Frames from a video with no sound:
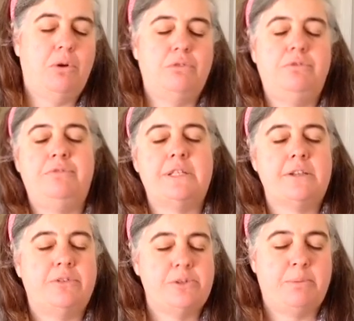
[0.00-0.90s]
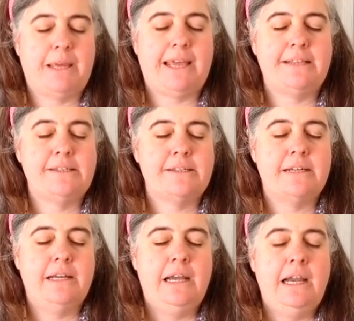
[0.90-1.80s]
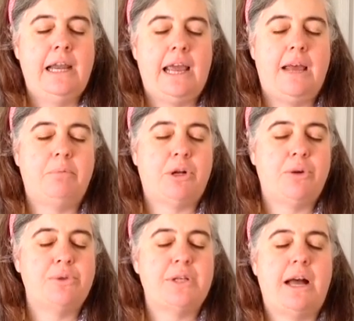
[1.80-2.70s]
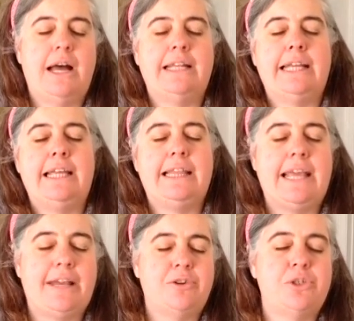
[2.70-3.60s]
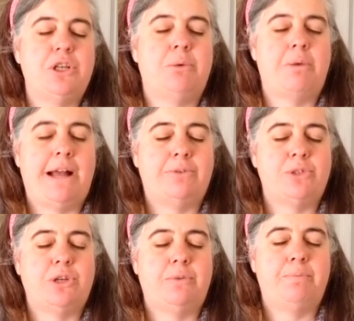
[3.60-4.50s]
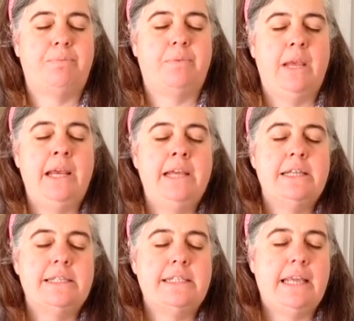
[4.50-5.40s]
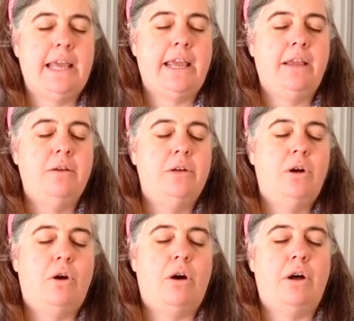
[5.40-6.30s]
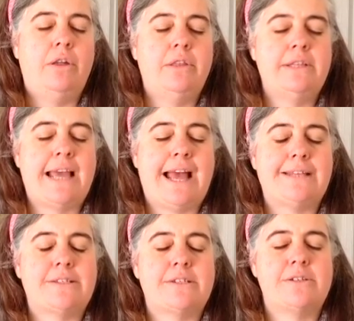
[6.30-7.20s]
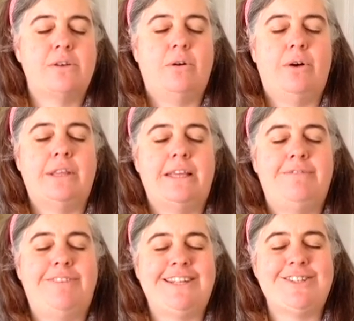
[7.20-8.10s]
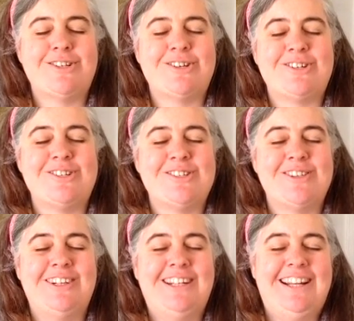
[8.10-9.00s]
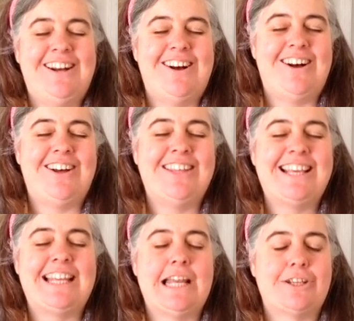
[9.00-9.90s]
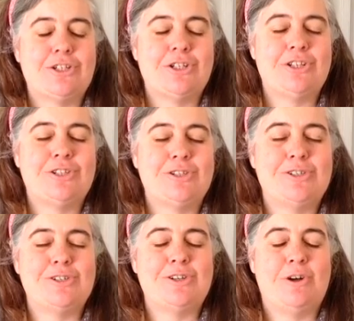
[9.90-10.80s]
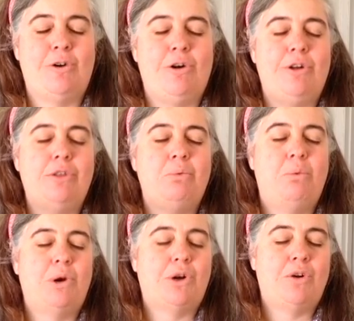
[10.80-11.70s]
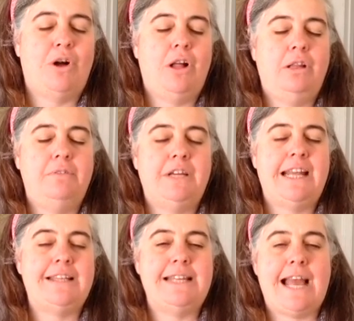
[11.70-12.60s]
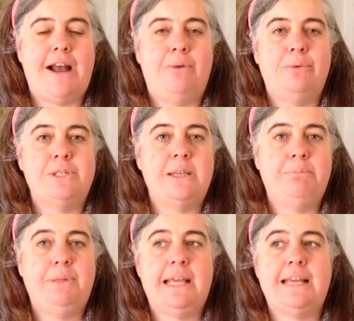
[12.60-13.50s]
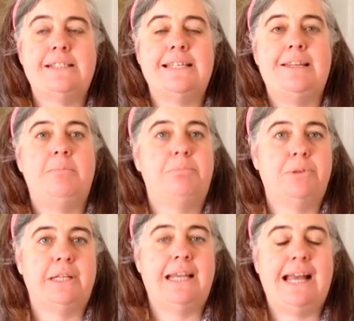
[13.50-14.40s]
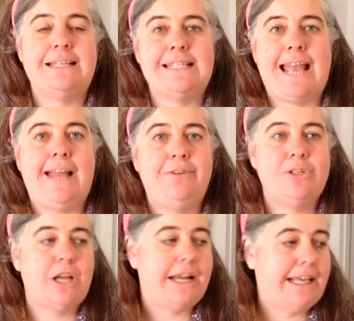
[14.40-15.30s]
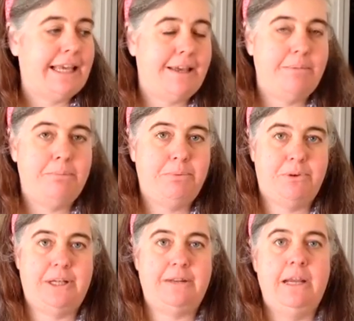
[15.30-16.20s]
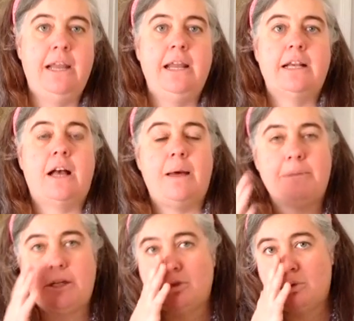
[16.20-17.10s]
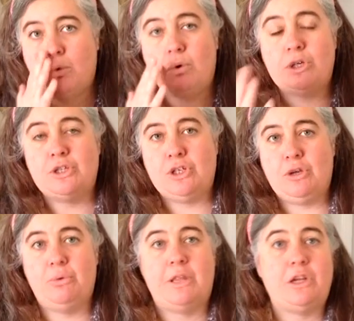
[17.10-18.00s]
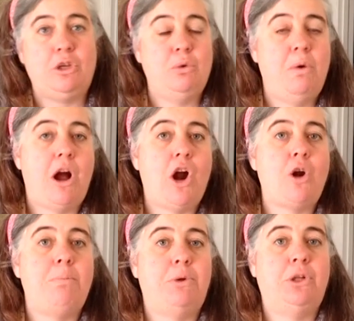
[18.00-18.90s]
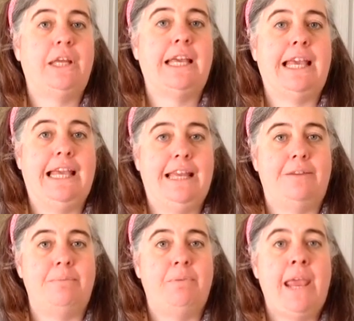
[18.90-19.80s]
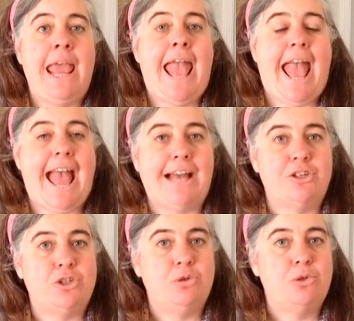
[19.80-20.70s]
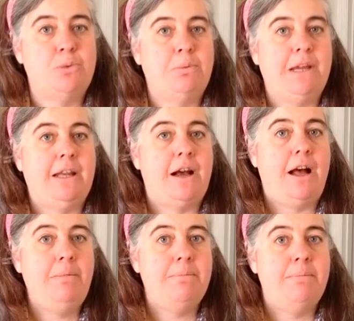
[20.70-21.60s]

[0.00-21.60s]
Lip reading: own physical space, and what goes on in the energy around you. See all the tasks, all the adventures, all the connections, all the work, all of it now simply as input, as energetic input coming towards you that you are pulling in. As you speed up,